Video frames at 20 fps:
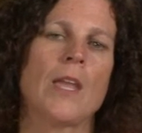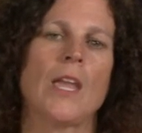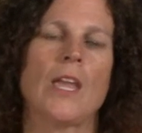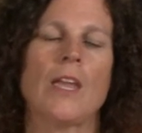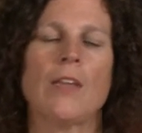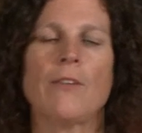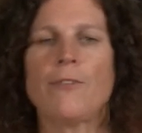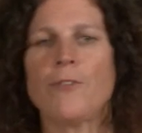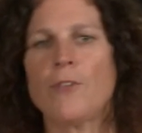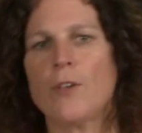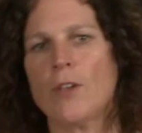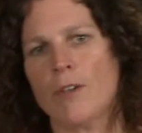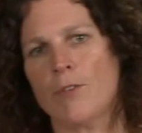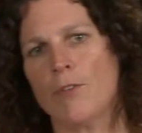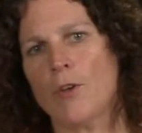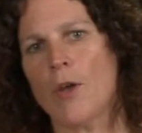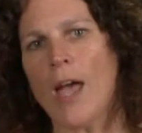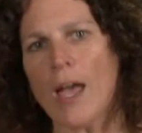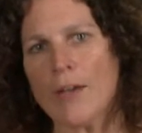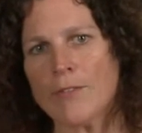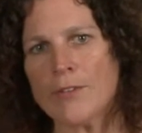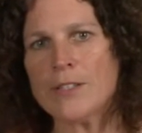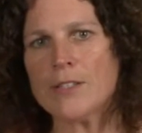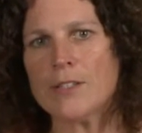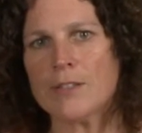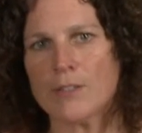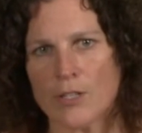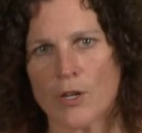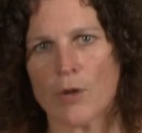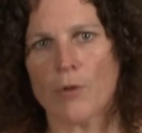If, if you
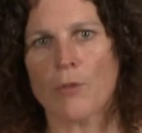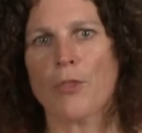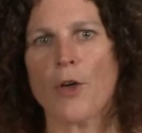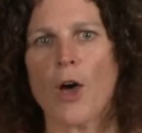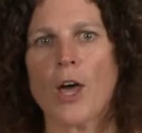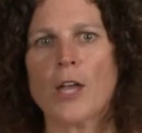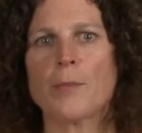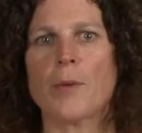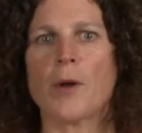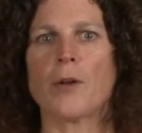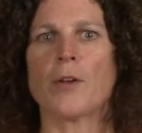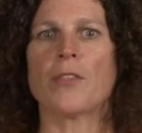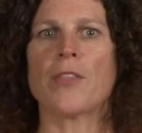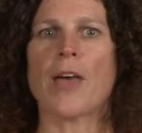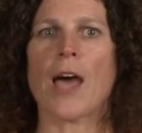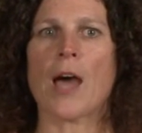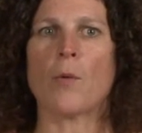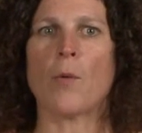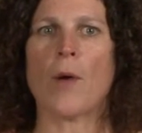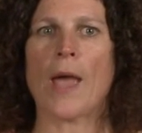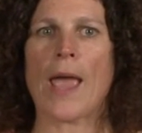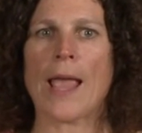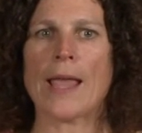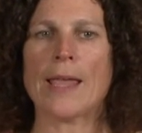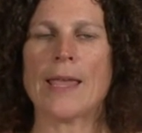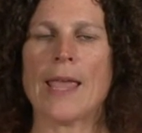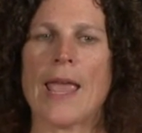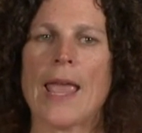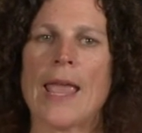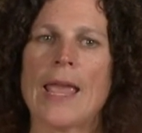haven't, you know, thought about it that
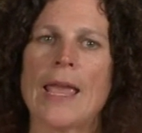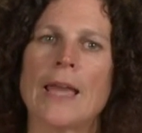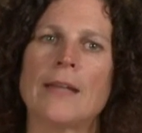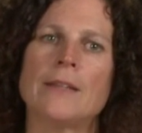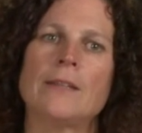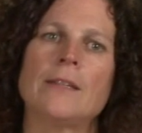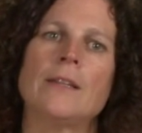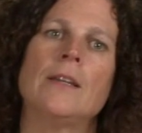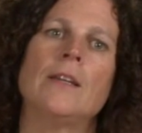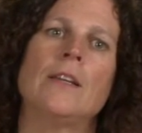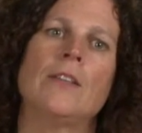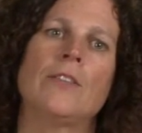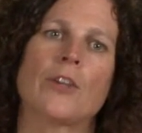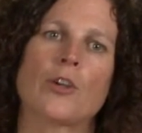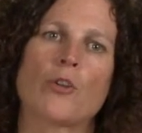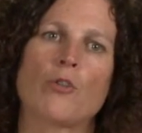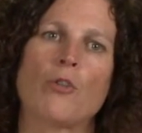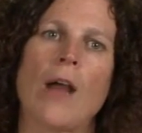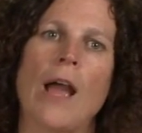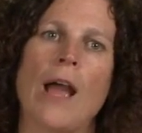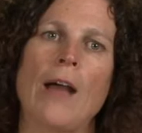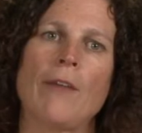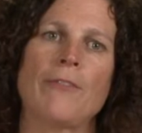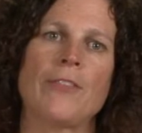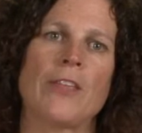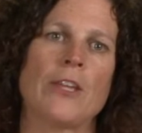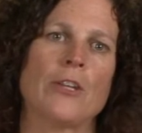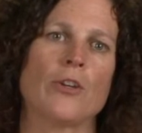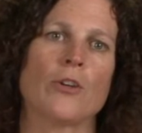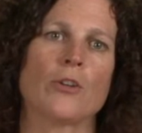way and the graph
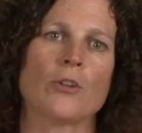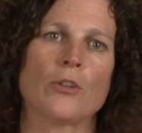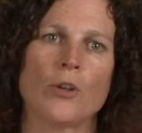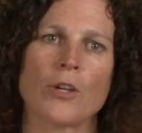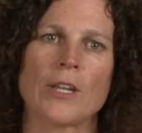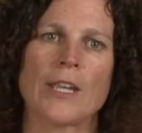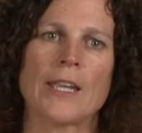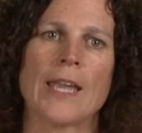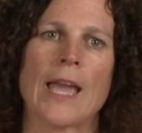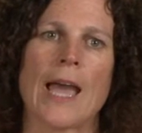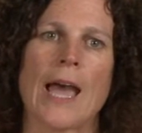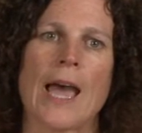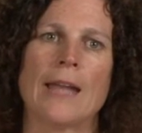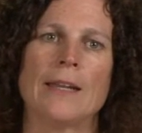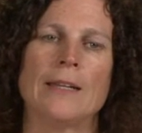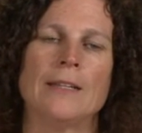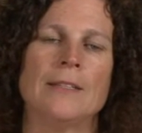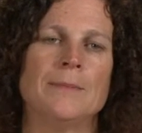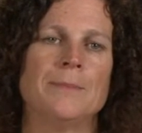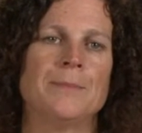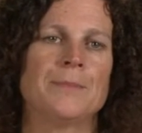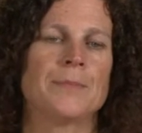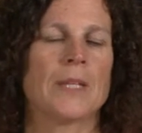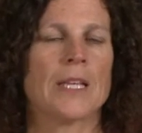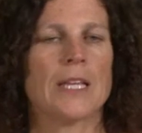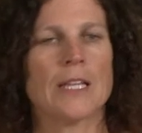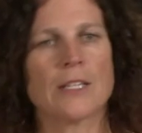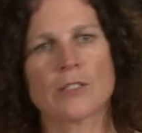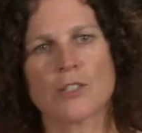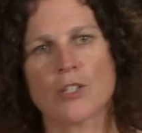that you're looking at
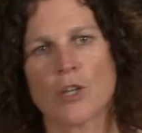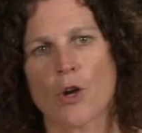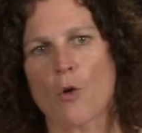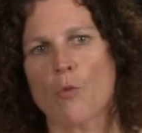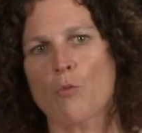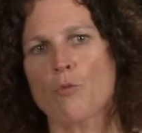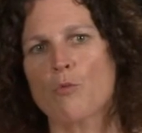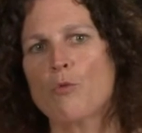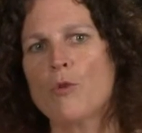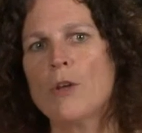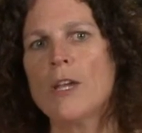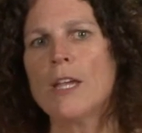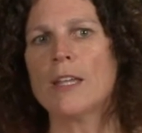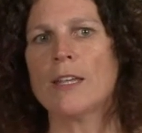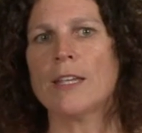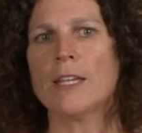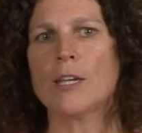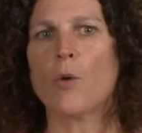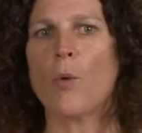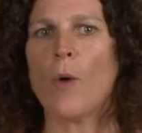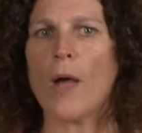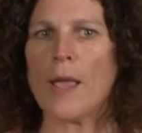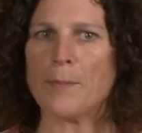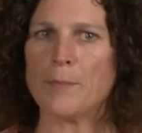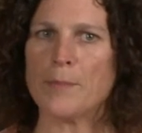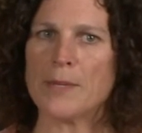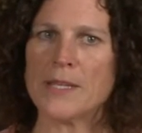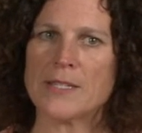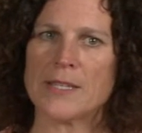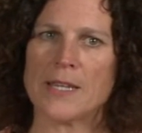is, you know, really
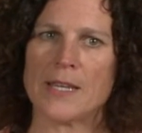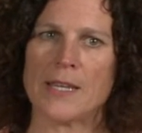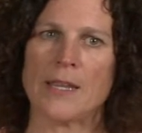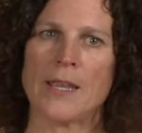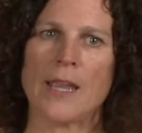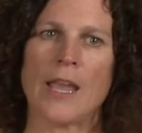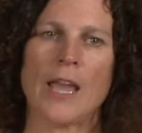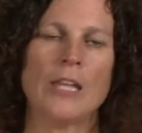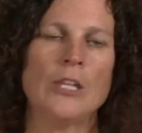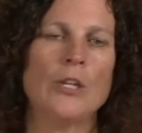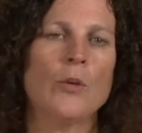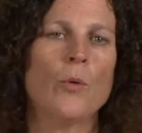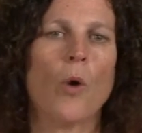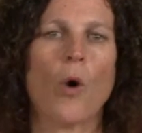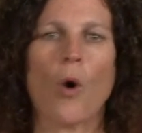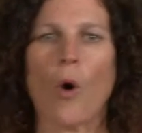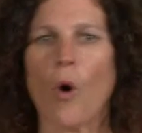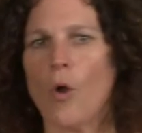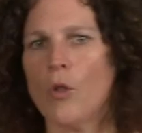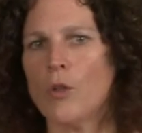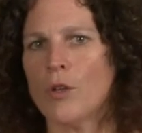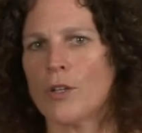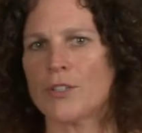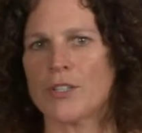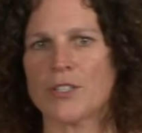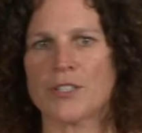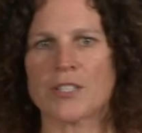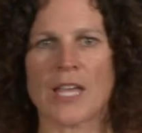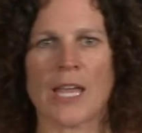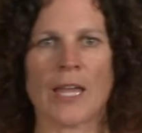quite busy and you all look
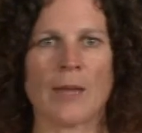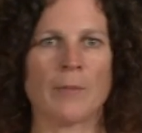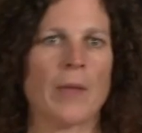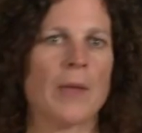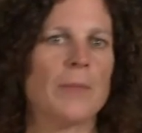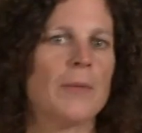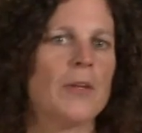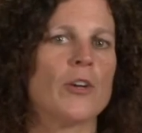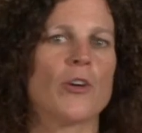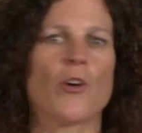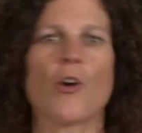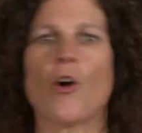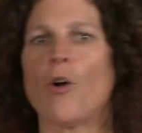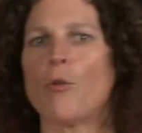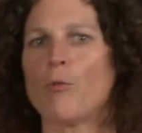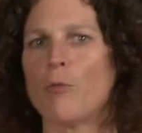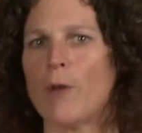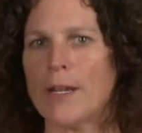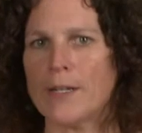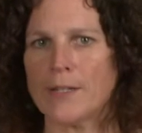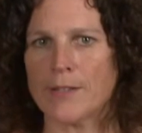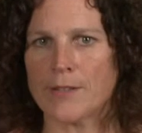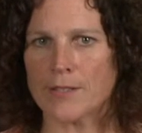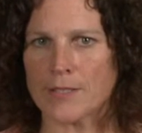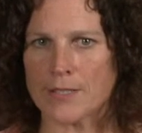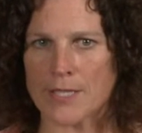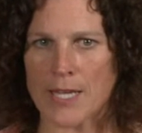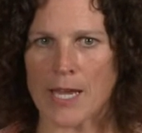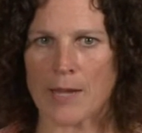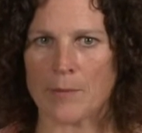the same, maybe you're all rated the
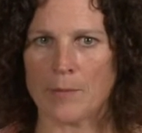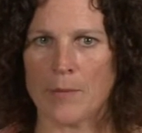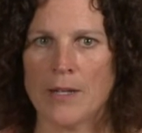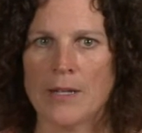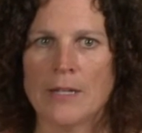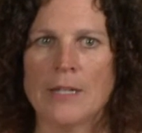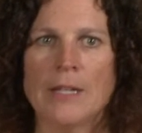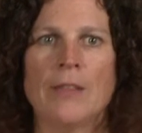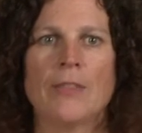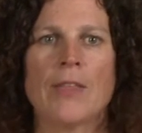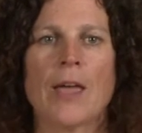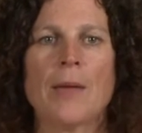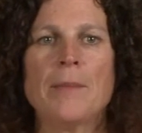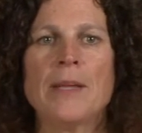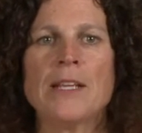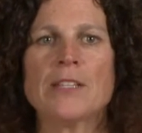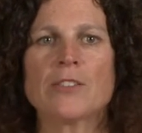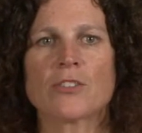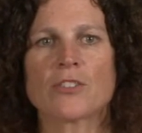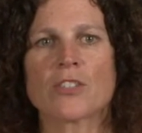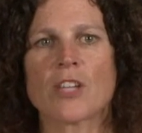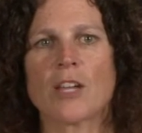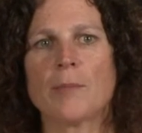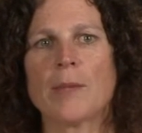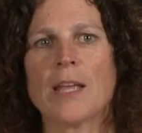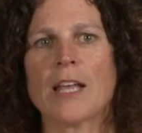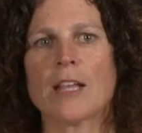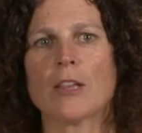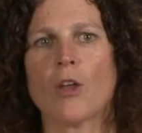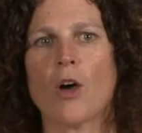same, that means there's going to
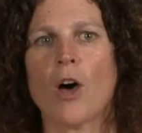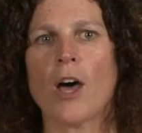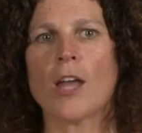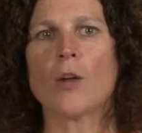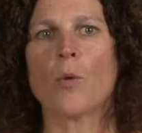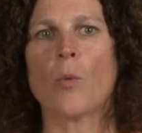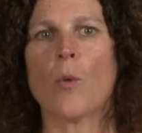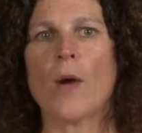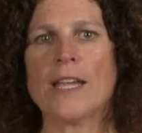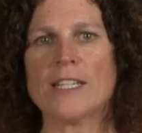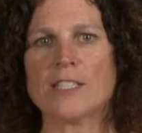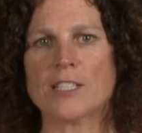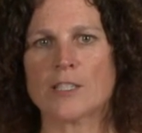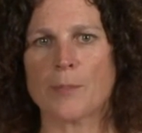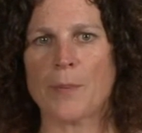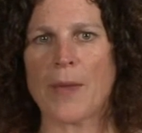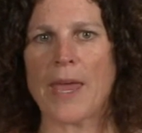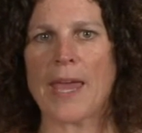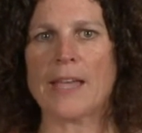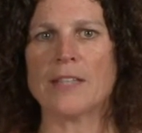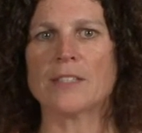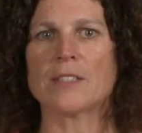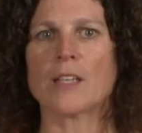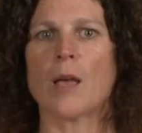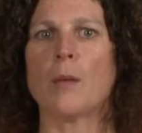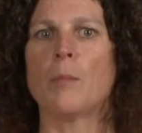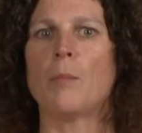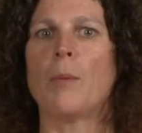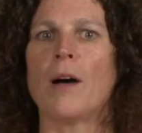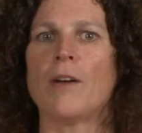be a lot of white space
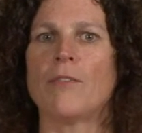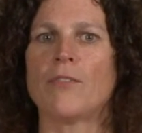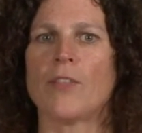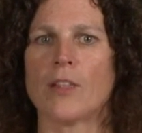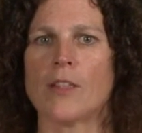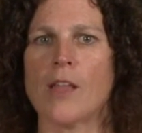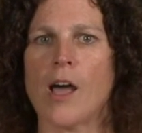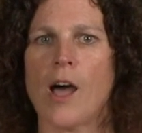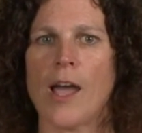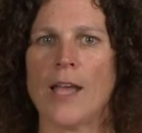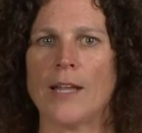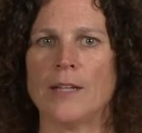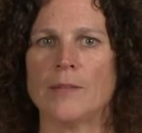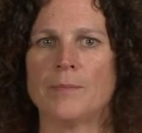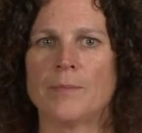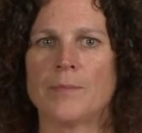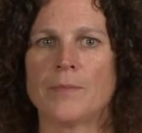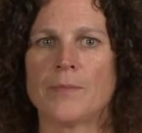above the line.